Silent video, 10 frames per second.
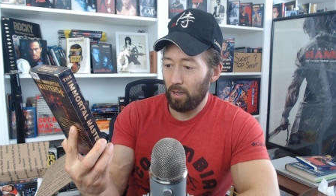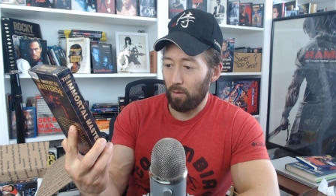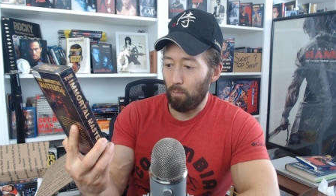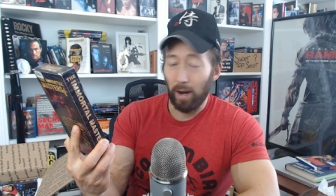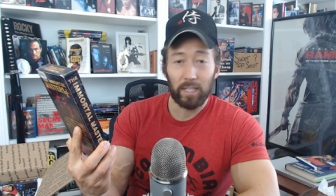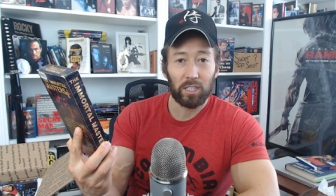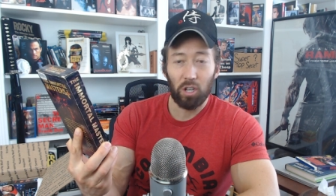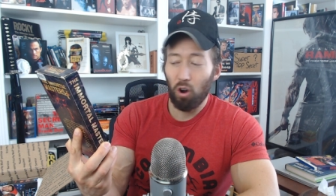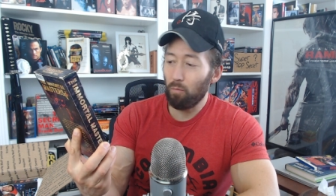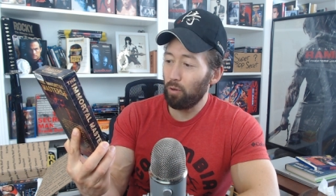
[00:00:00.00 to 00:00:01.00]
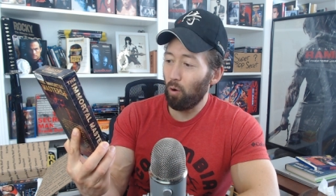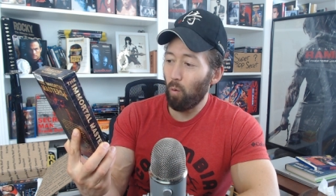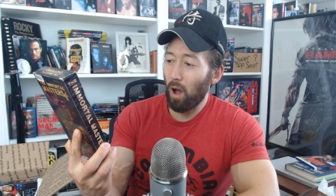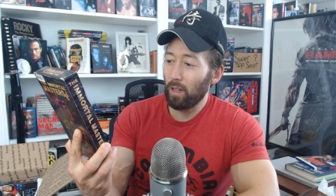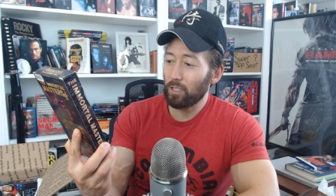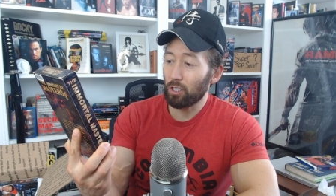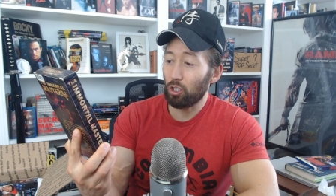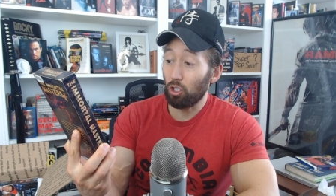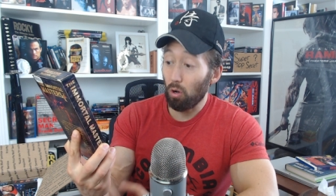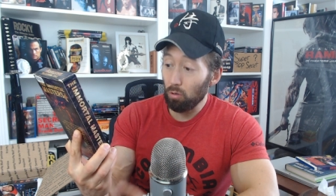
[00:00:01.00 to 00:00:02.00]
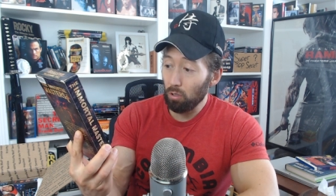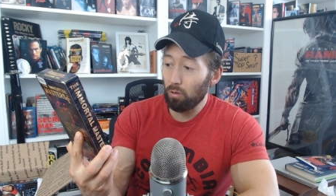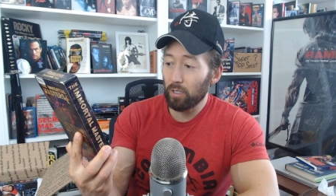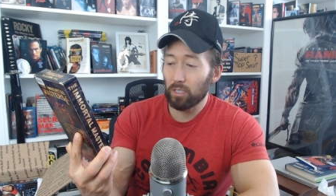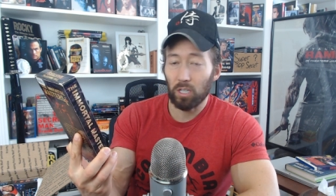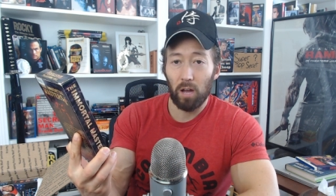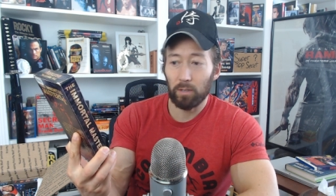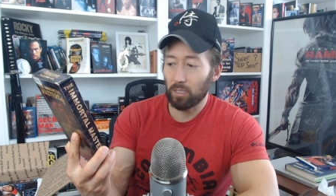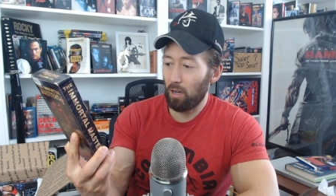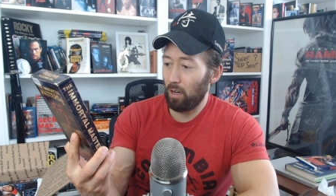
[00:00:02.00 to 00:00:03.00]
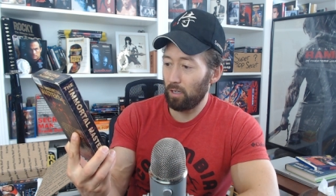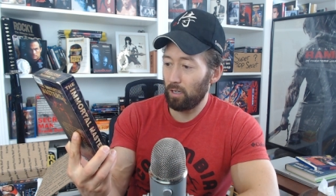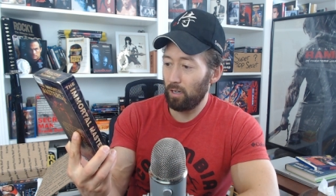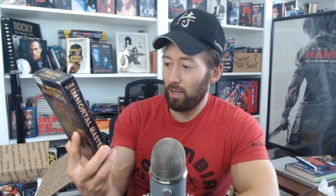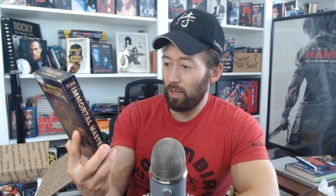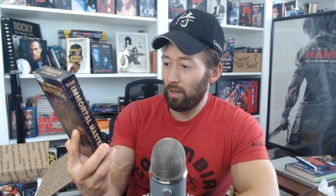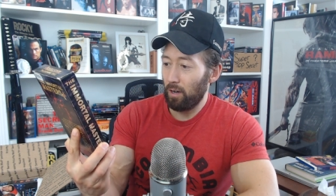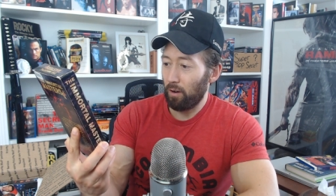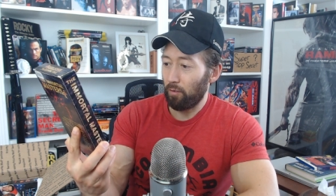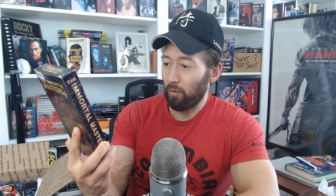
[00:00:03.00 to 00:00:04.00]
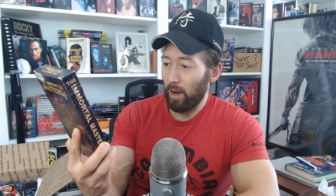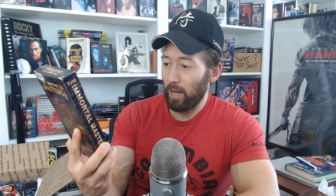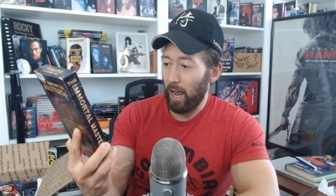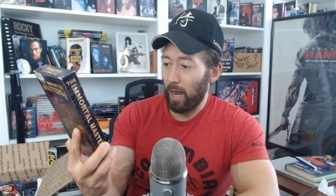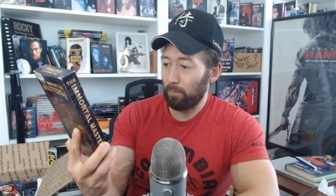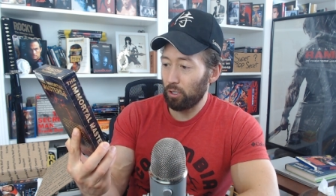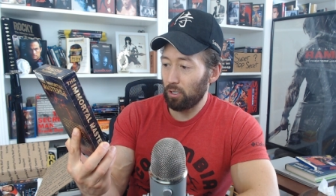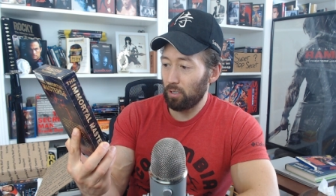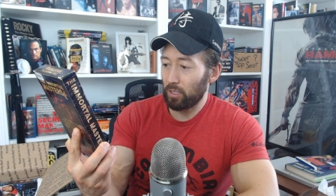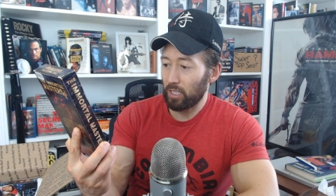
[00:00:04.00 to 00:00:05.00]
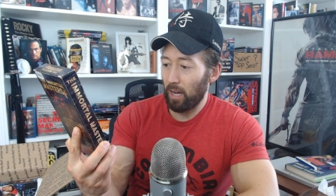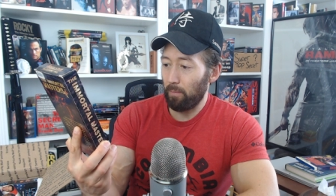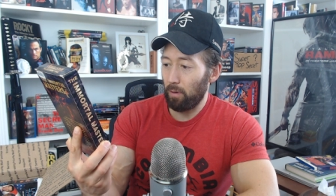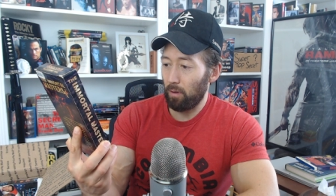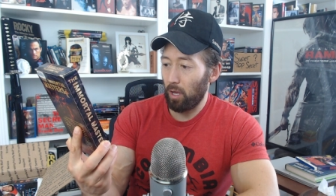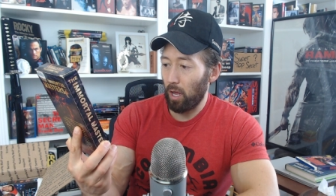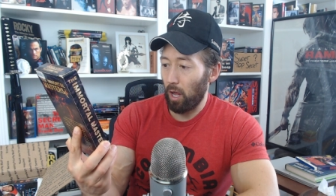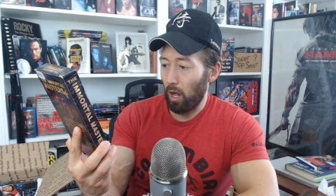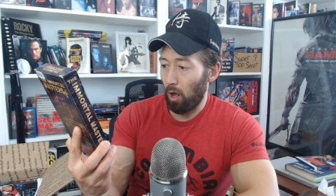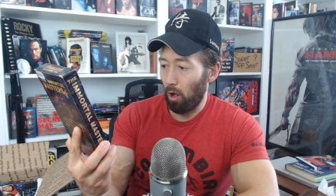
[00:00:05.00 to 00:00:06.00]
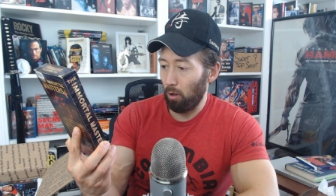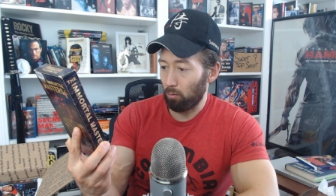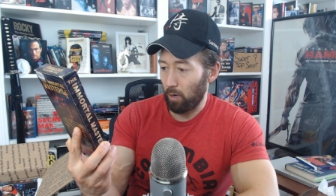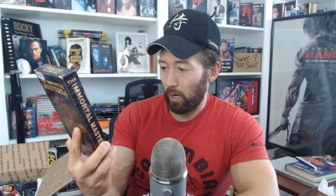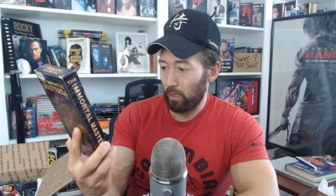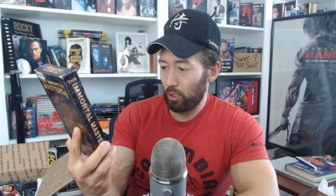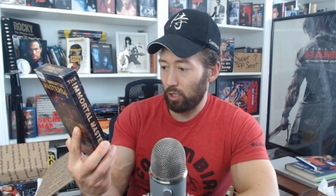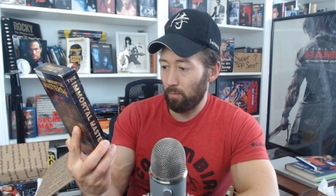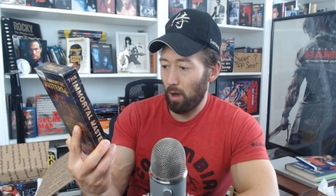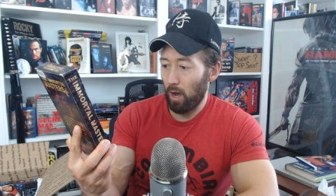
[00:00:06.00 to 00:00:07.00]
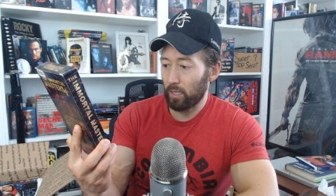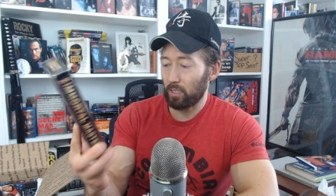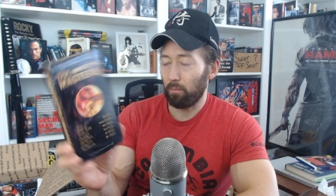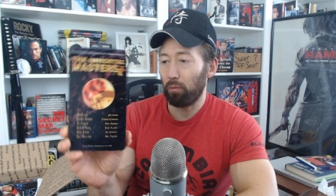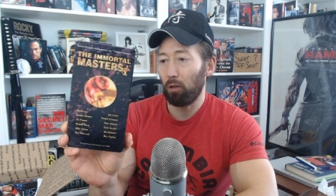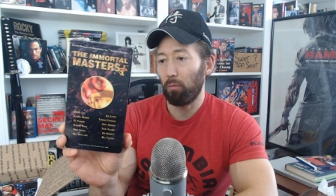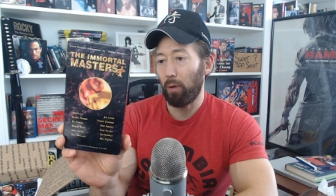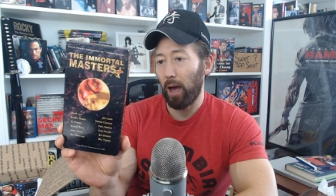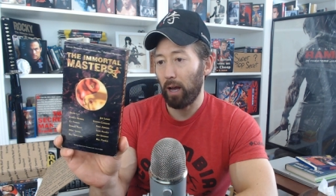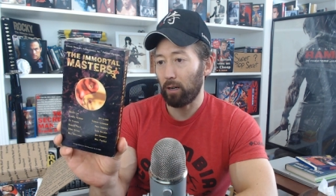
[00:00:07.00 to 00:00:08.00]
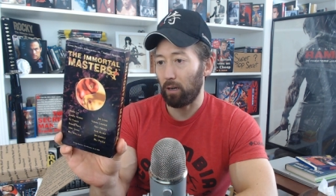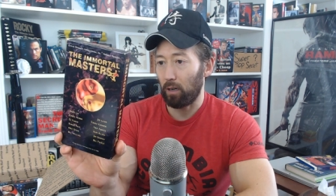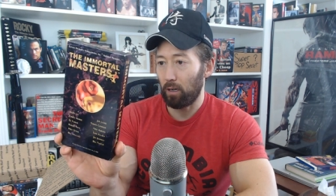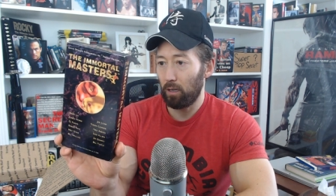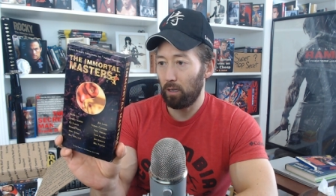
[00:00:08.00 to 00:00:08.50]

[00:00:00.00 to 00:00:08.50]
Mike Stone, Bill Wallace, Joe Lewis, Thomas Connor, Fred Absher, Sam Allred, Jim Hawks, and Bill Packer.